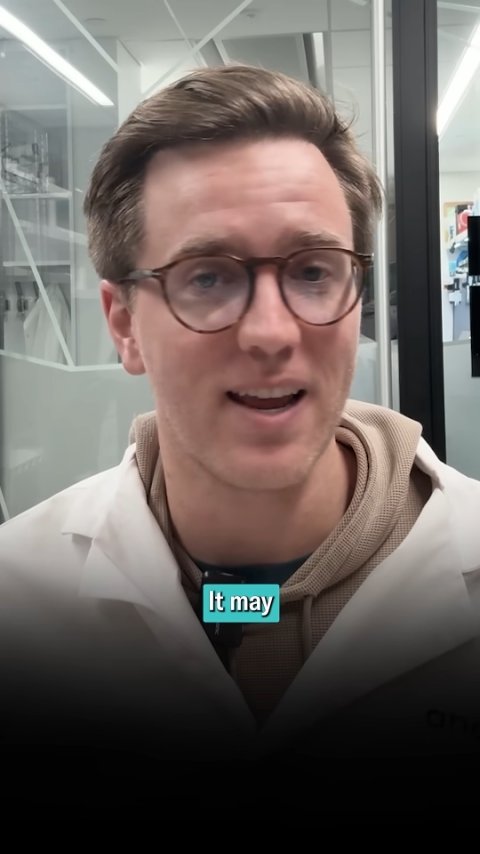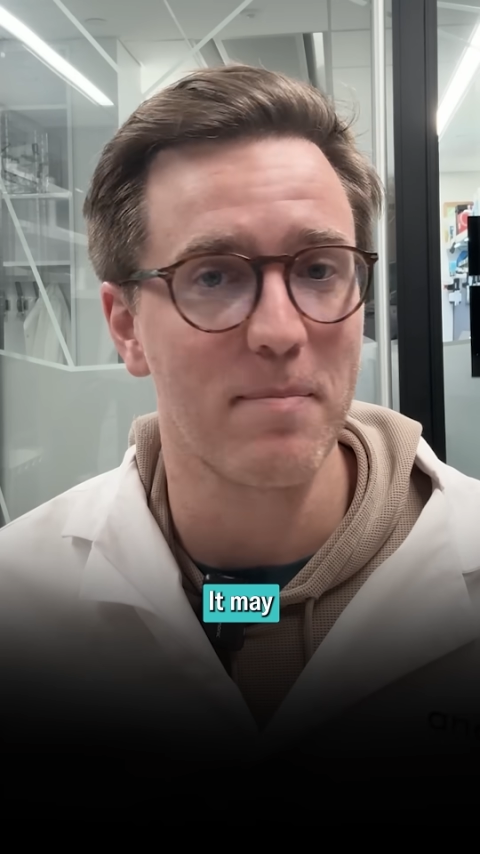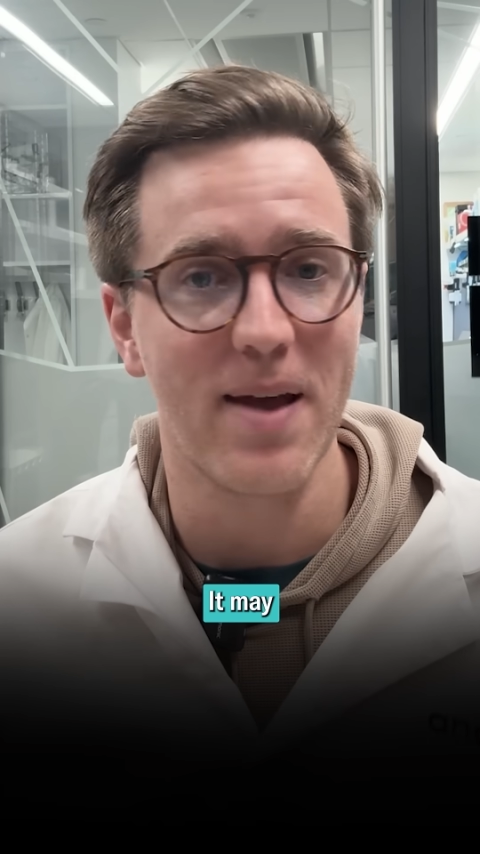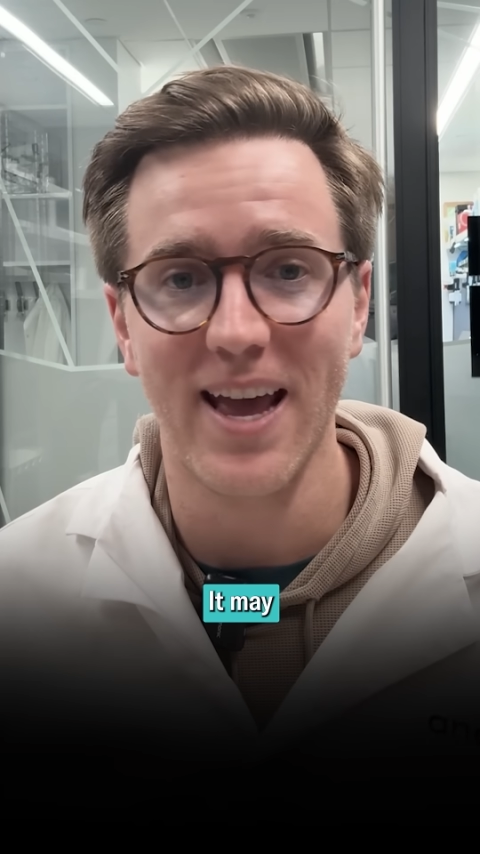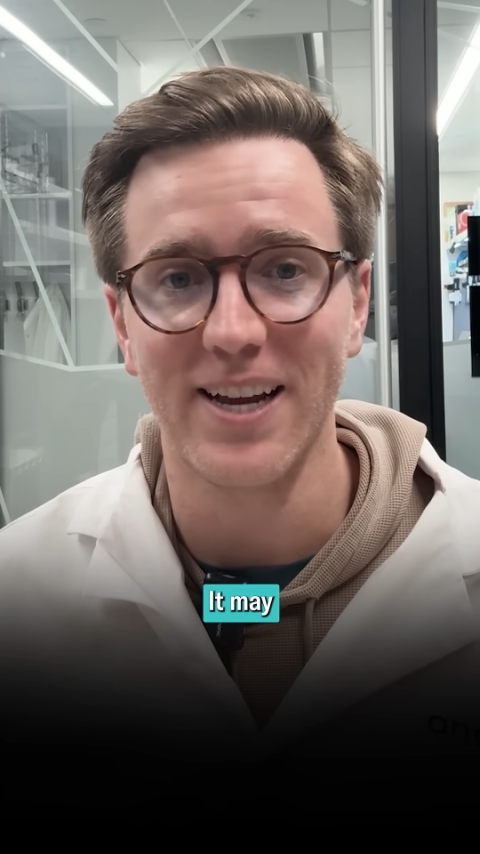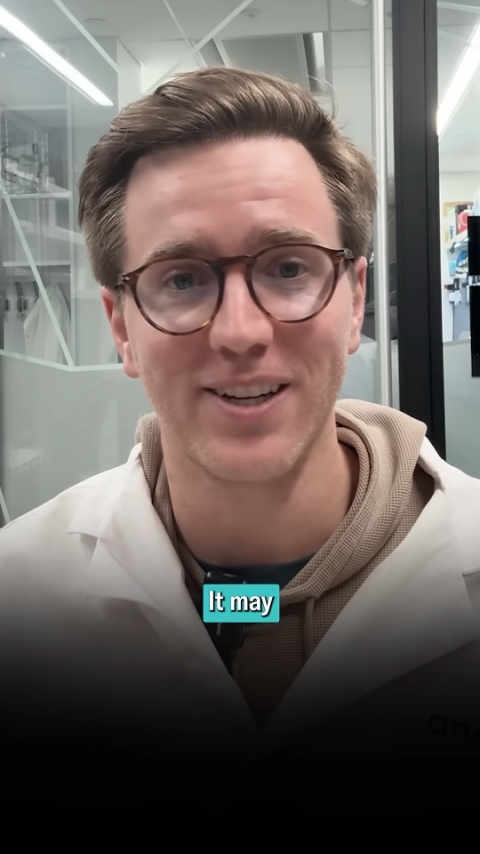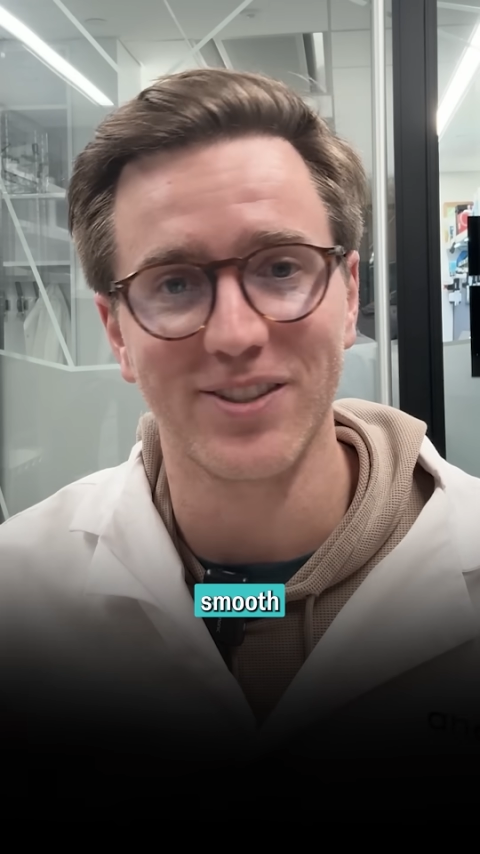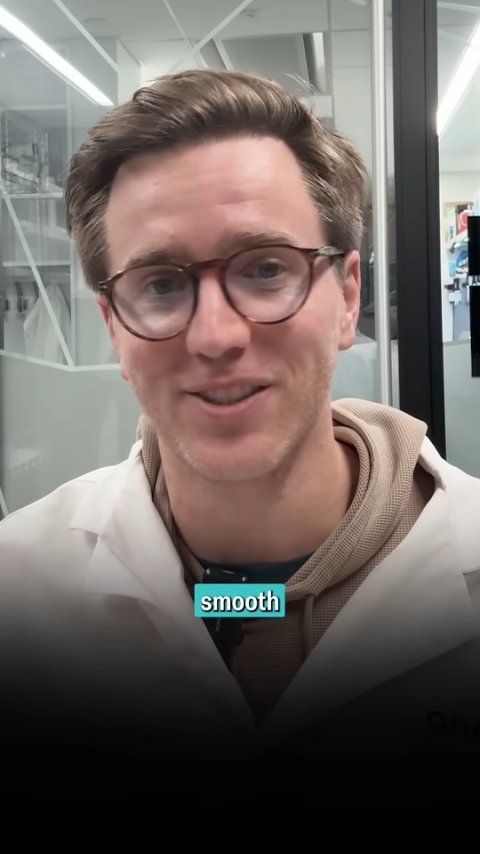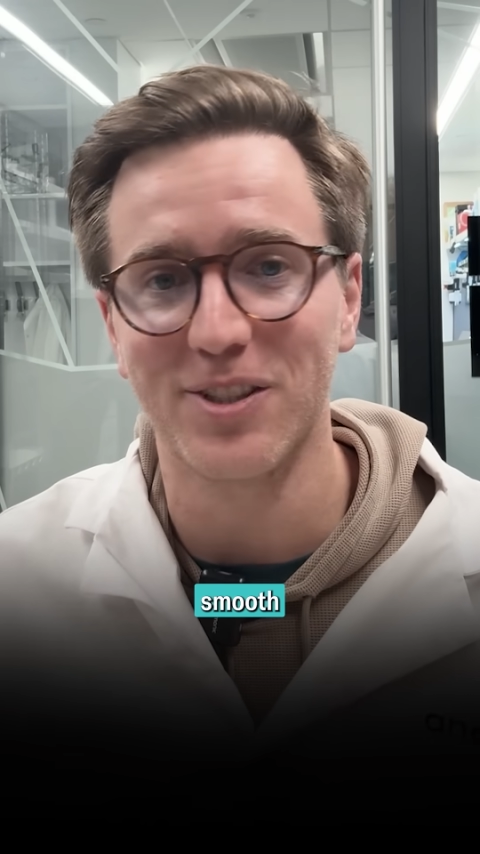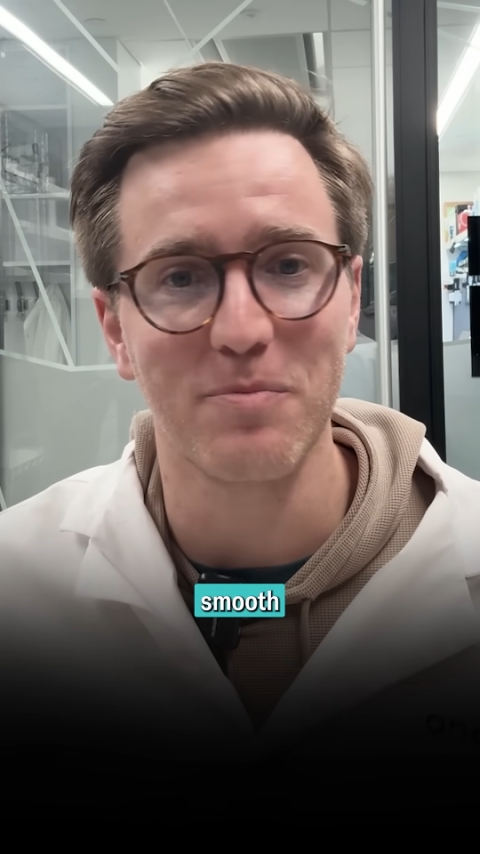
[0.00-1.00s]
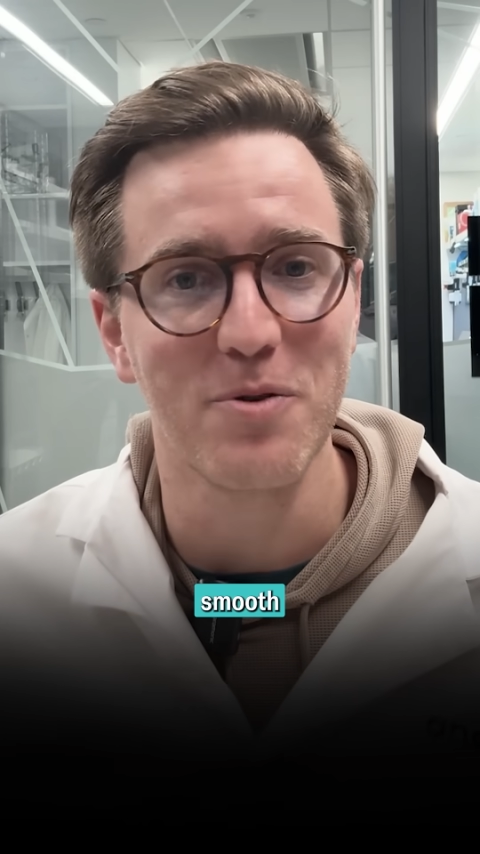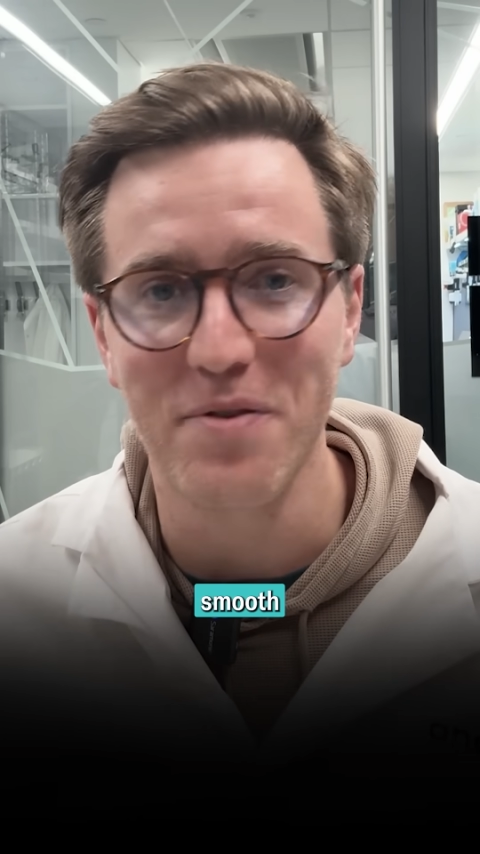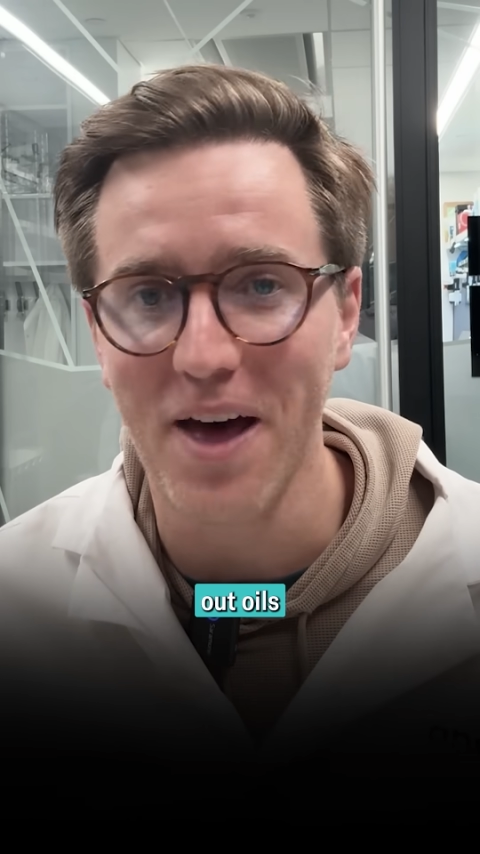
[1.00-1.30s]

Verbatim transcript: It may smooth